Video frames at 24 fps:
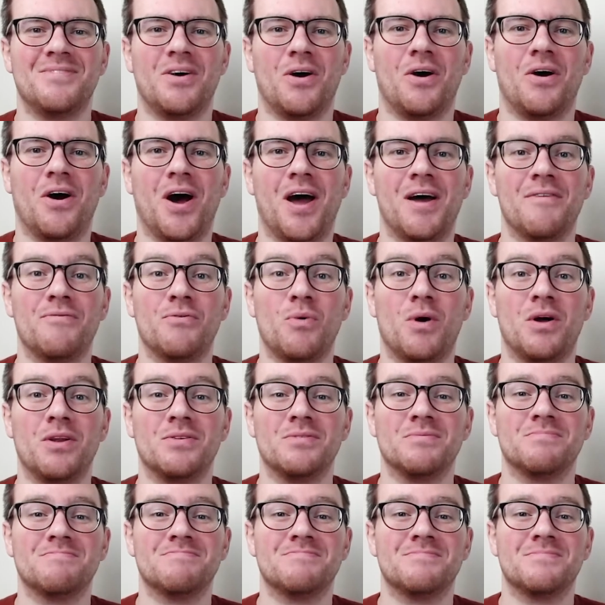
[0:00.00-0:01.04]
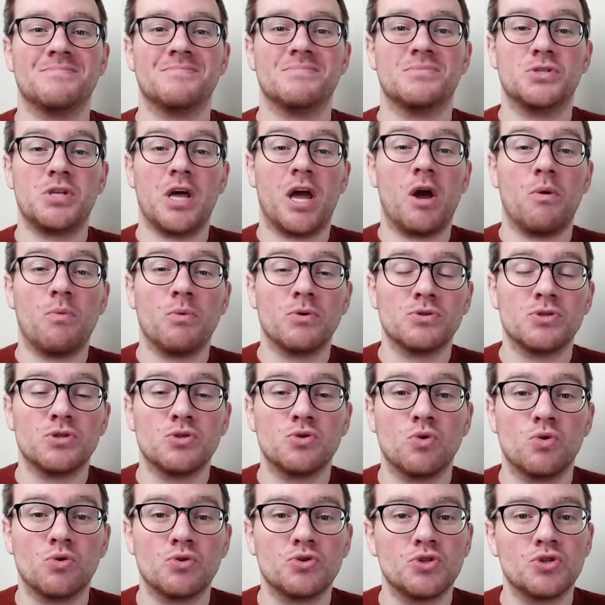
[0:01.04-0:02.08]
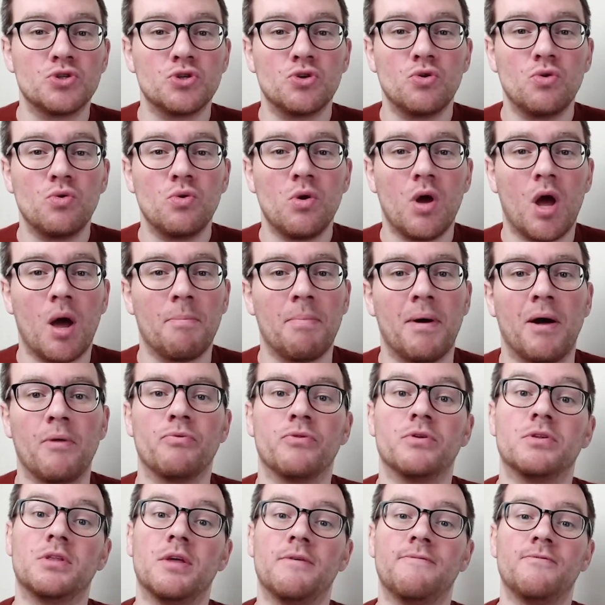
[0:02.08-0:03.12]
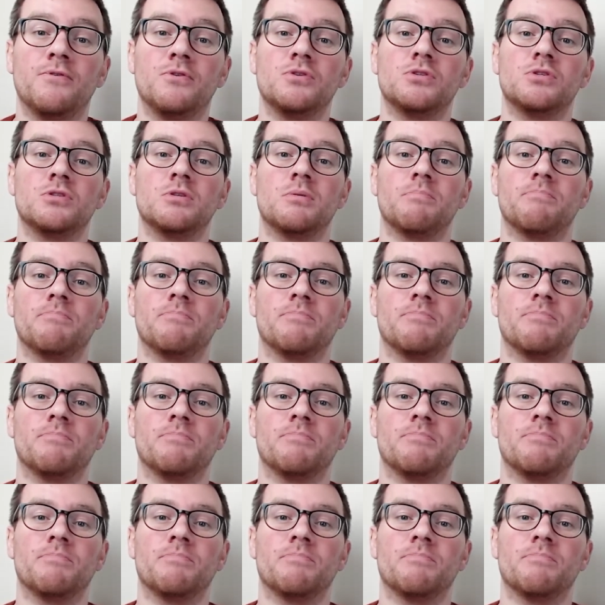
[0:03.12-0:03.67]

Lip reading: Hi everyone, today I want to talk to you about the difference